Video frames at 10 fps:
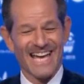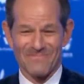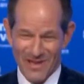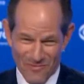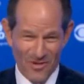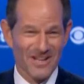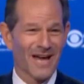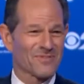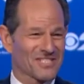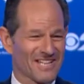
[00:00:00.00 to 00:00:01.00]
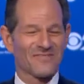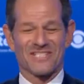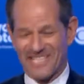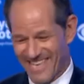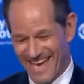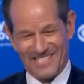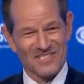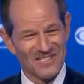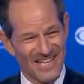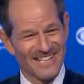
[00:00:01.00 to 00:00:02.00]
And pay 49% of it to
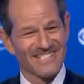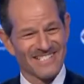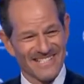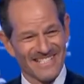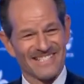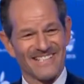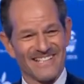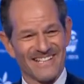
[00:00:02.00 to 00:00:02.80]
taxes, no doubt, indeed.